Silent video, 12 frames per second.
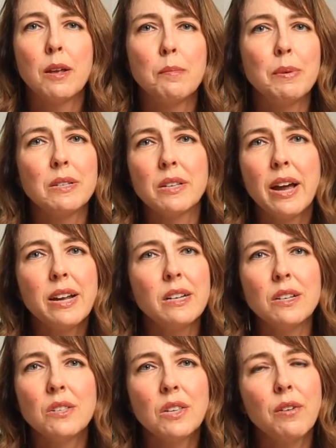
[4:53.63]
But
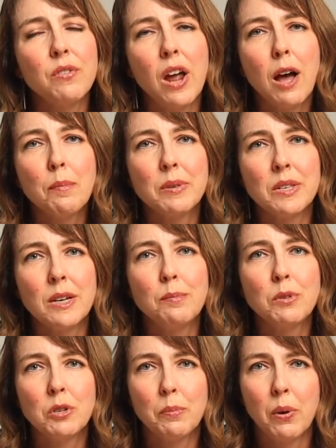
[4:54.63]
scientists have not
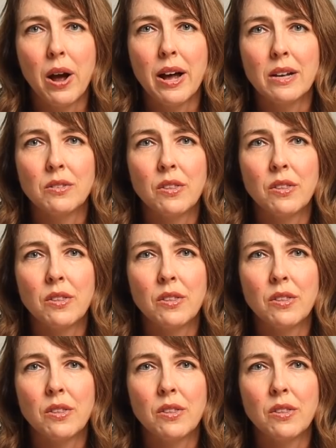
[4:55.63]
seemed surprised